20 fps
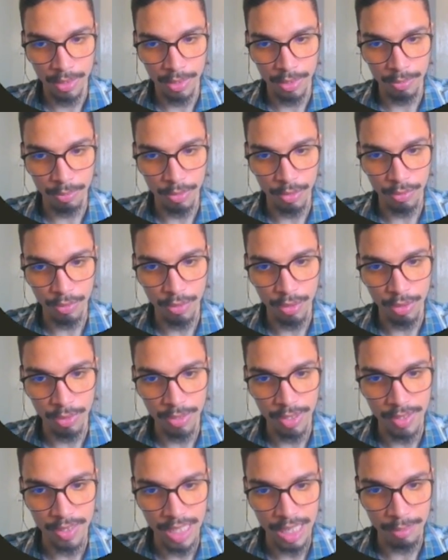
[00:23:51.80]
perform the
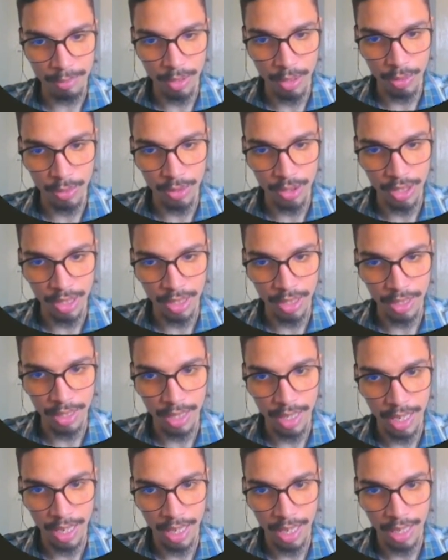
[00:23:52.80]
same logic
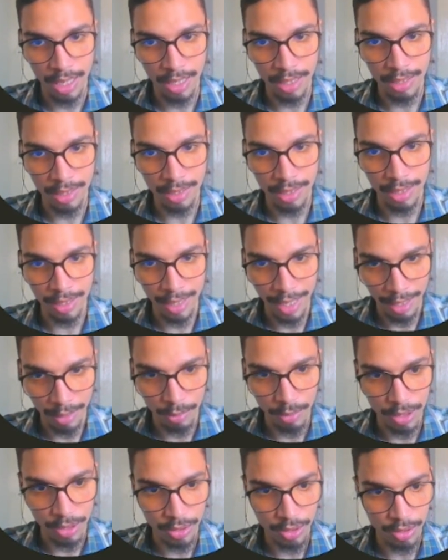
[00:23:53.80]
in the
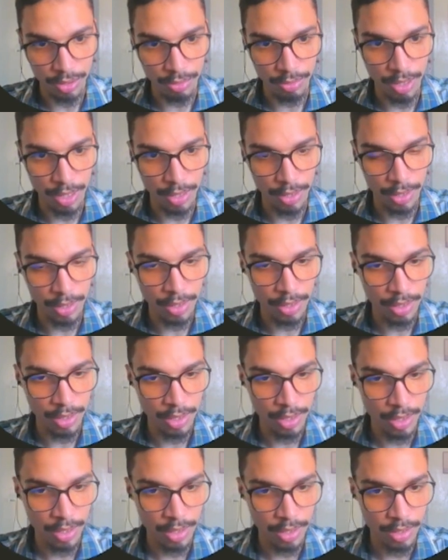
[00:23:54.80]
language as well.
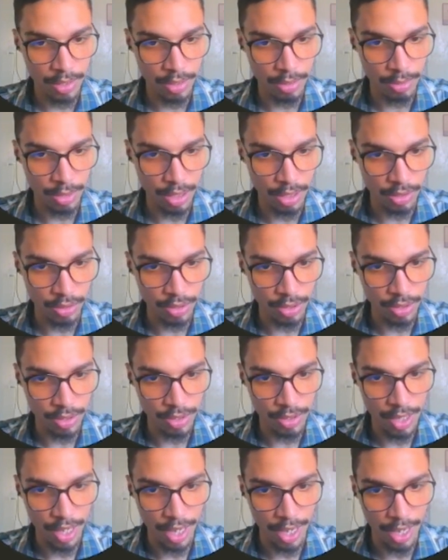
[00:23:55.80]
So we can just
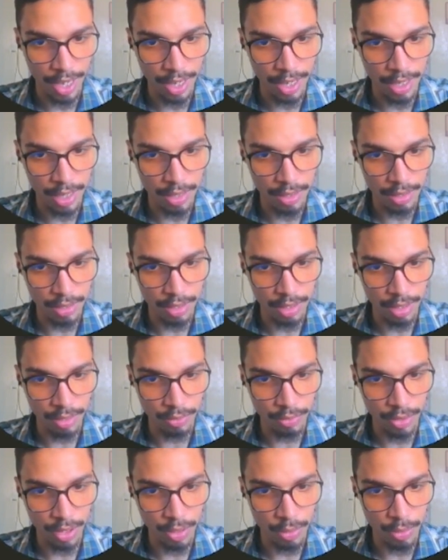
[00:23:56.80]
say if
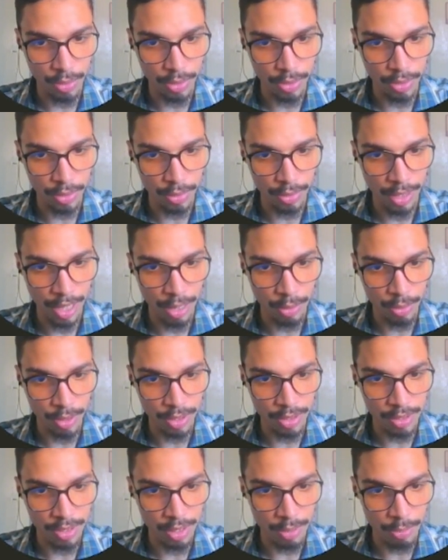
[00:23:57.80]
keyword dot lower in
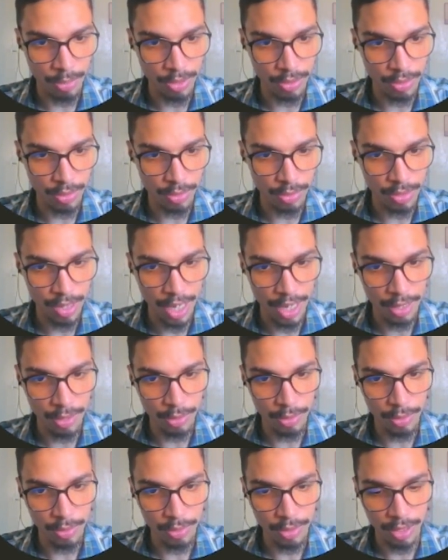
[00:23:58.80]
snippet
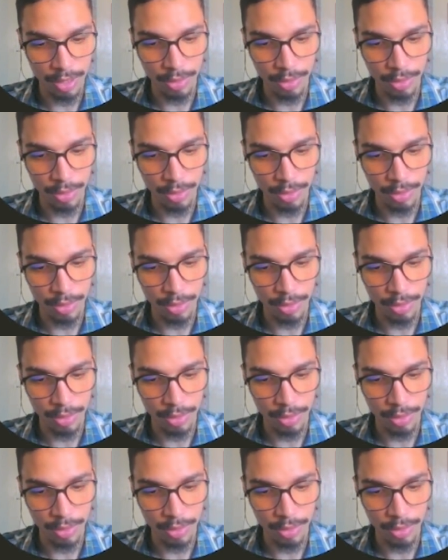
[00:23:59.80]
title, and